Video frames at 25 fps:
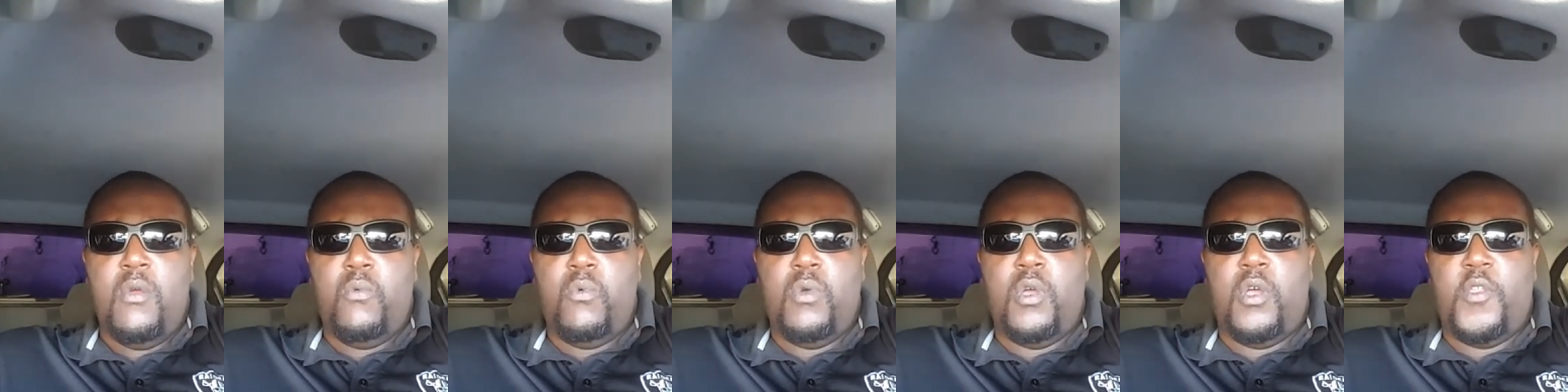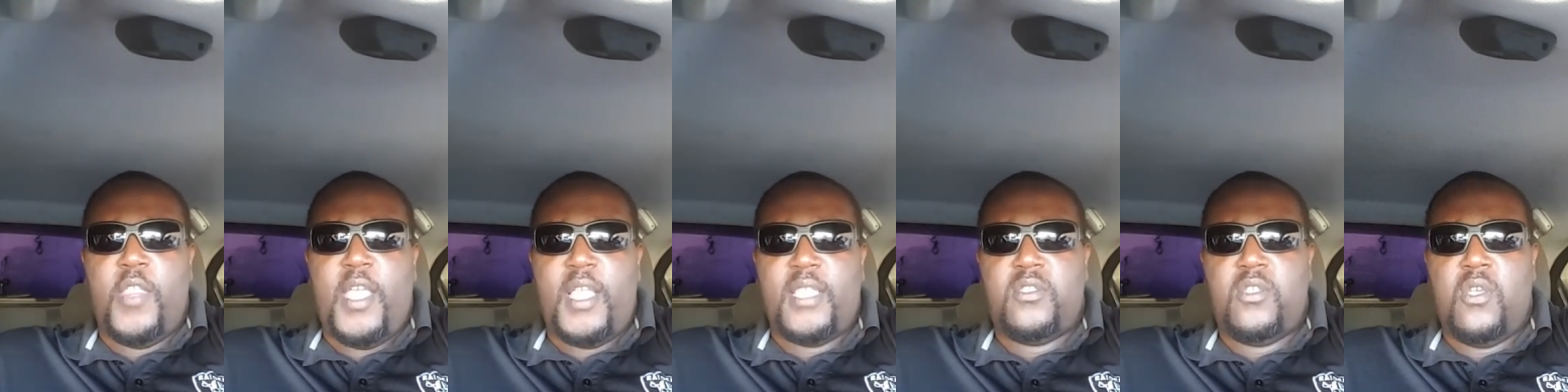
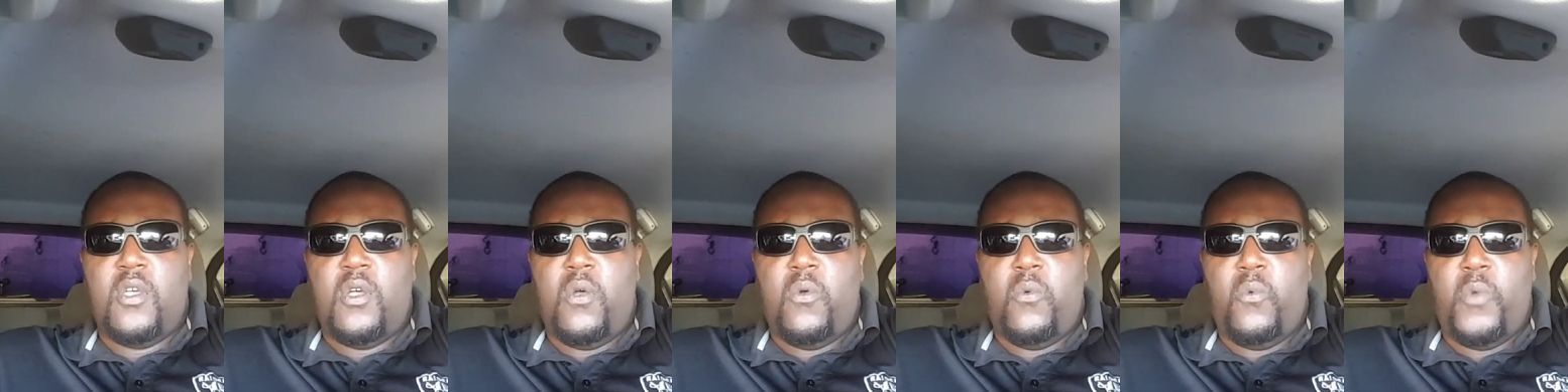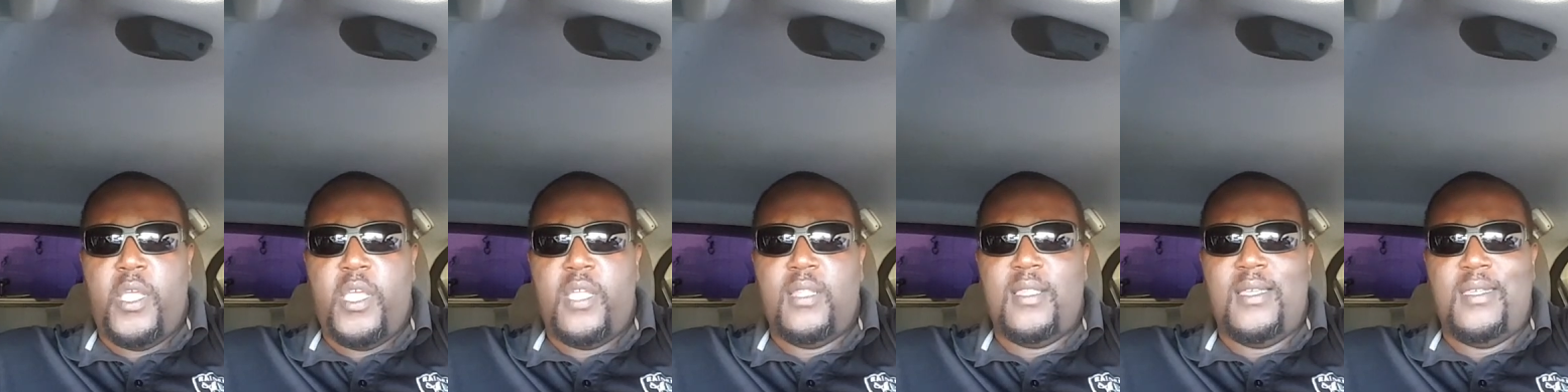Well, that's all
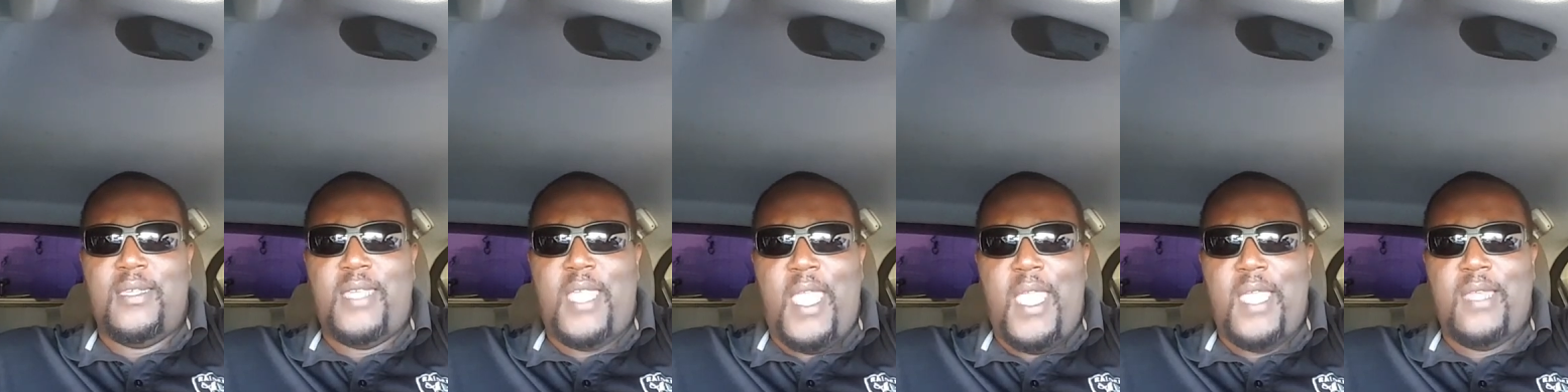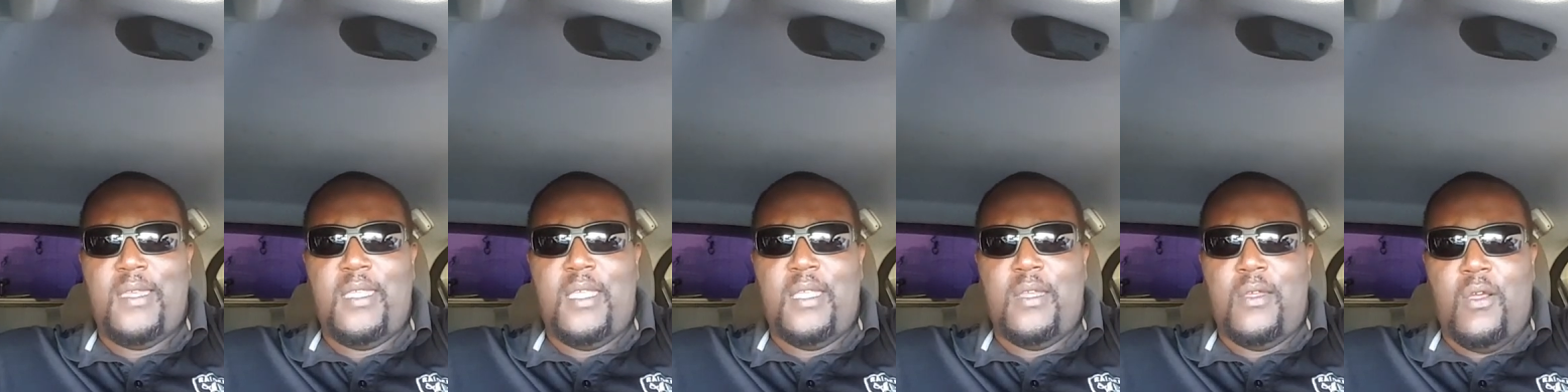well and
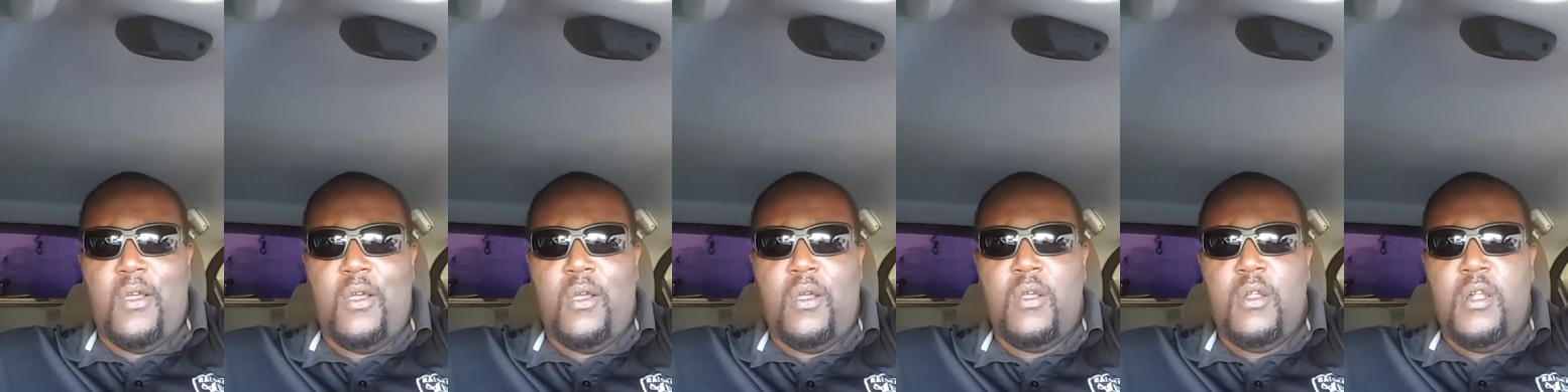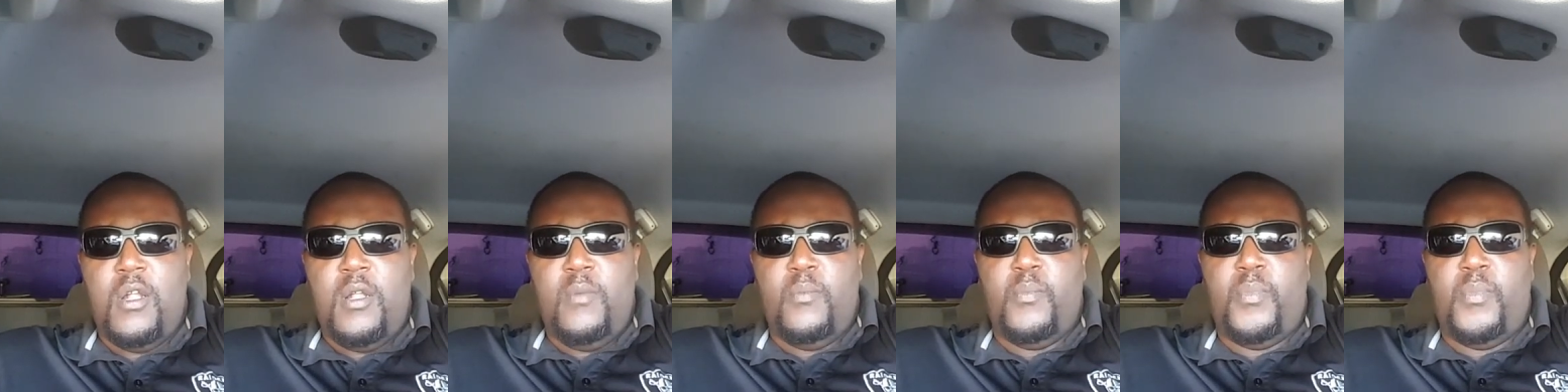dandy and all,